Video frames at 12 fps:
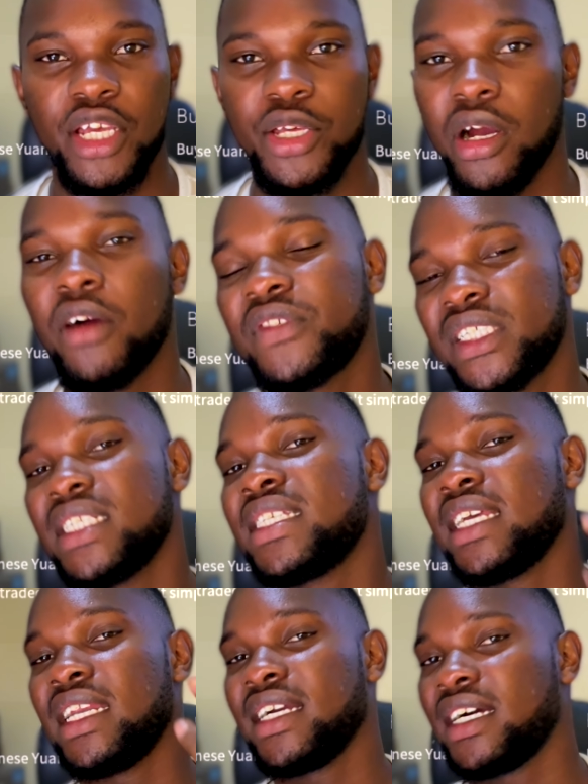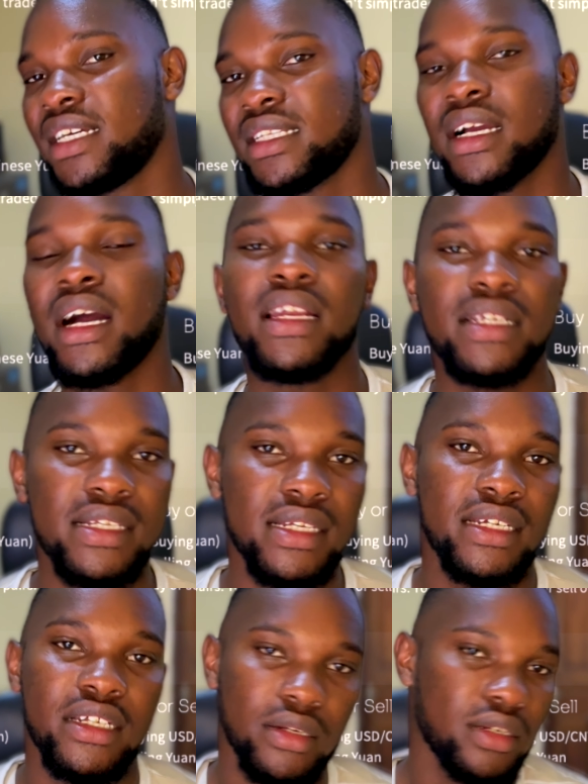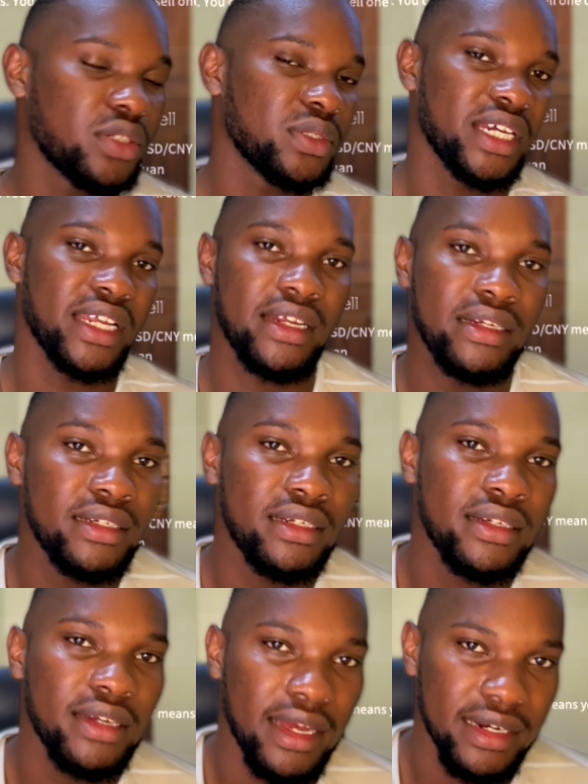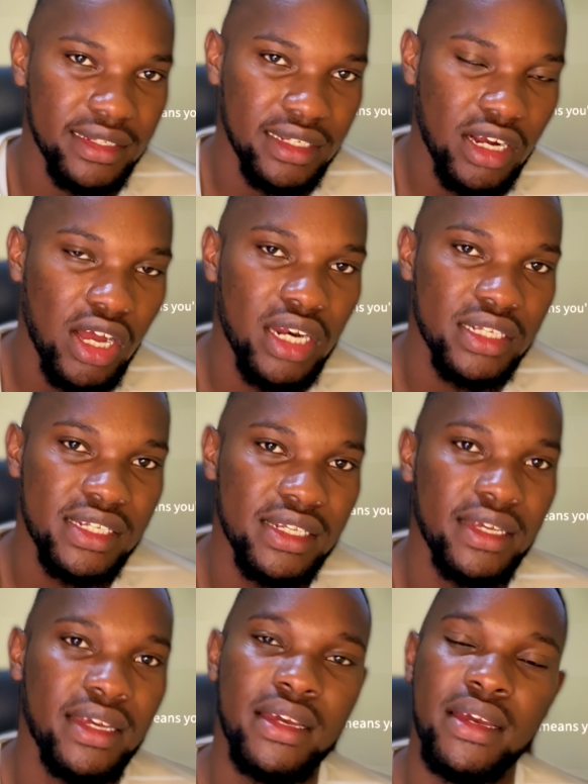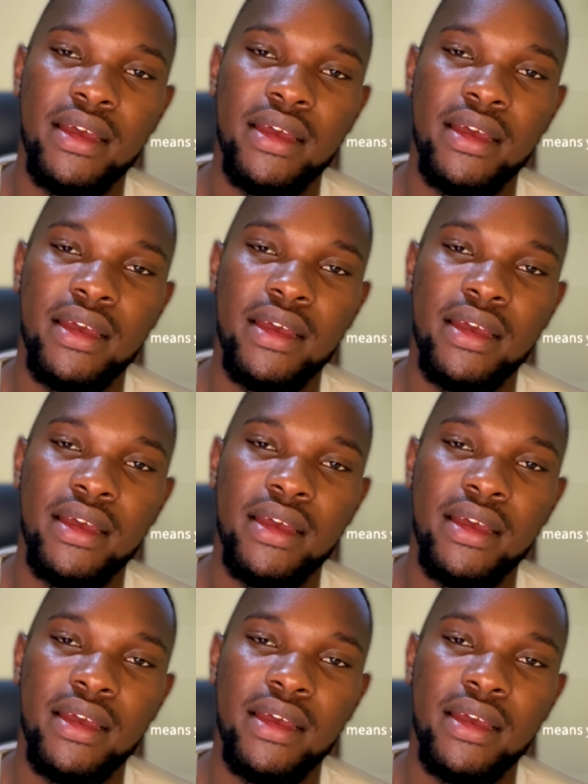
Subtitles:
You're often selling another currency in order to get another currency.